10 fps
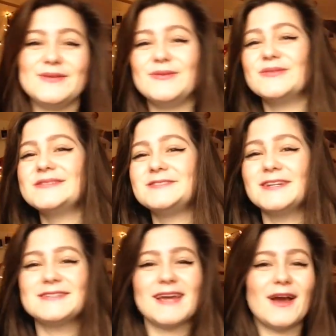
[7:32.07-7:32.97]
when you were
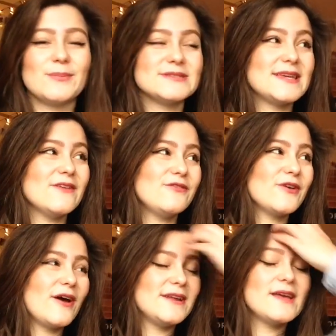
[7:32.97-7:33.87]
suggesting a Harry Potter gift
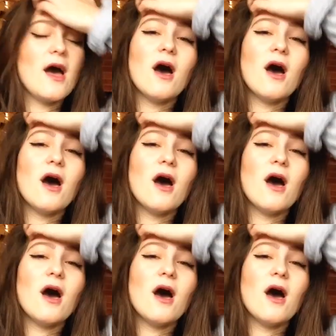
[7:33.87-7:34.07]
guide.